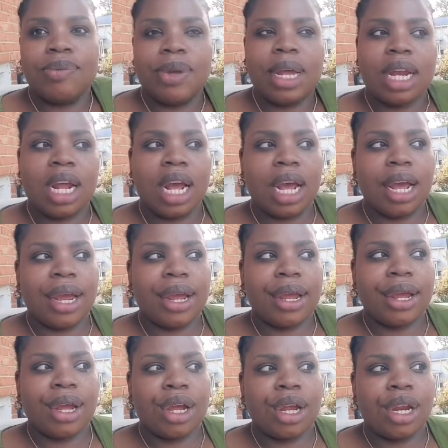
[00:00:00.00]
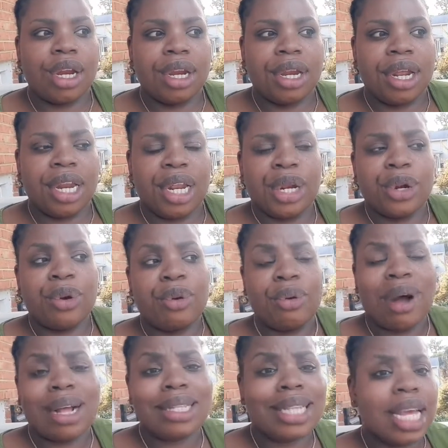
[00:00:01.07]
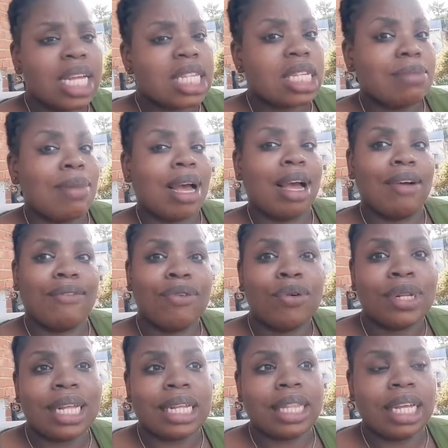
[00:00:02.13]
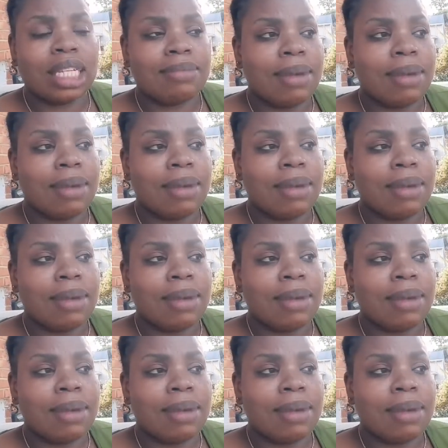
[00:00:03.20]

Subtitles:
then I didn't know, I text back and forth,